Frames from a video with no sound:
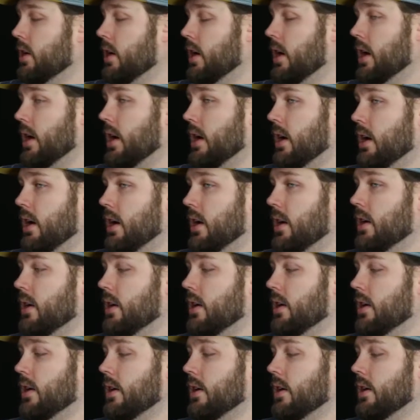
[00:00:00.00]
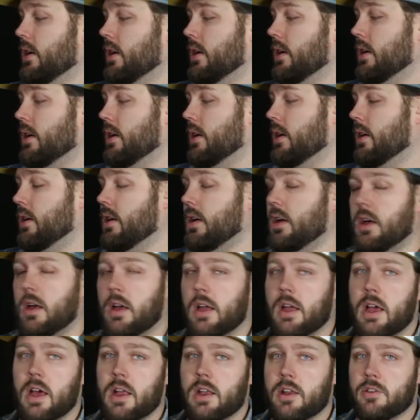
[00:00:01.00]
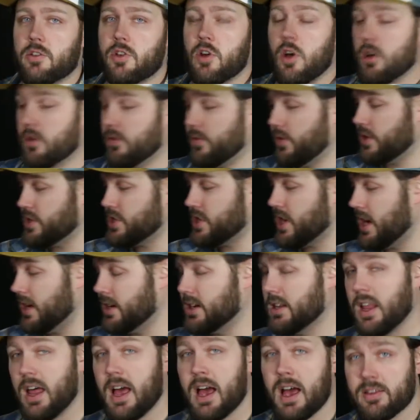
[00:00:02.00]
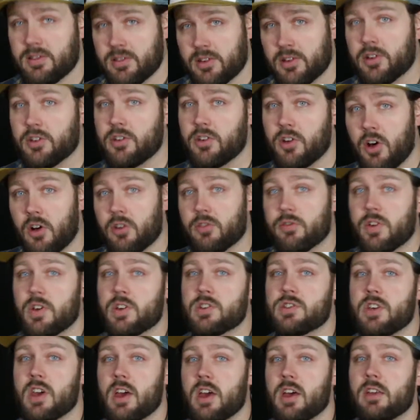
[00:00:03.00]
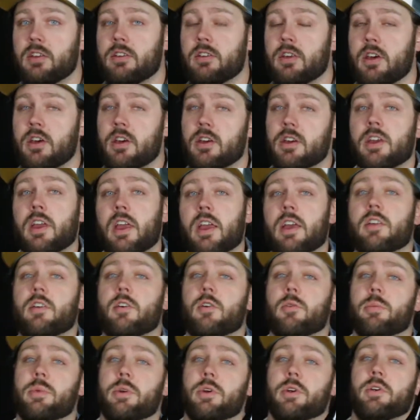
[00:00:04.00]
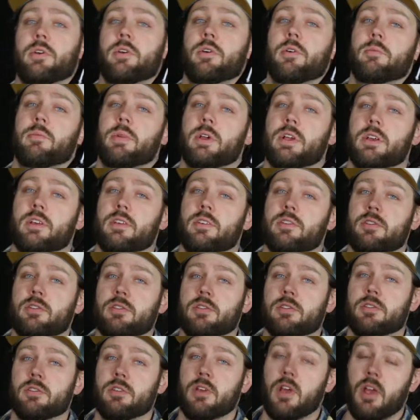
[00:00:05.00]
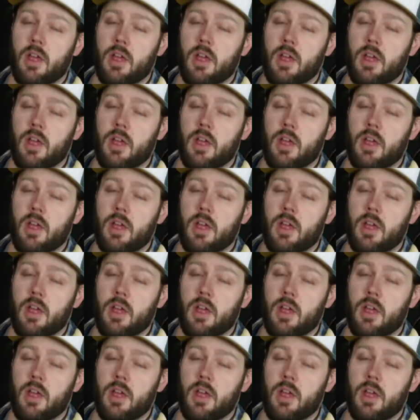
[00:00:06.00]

I got a Dogfish Head glass and a Dogfish Head can opener because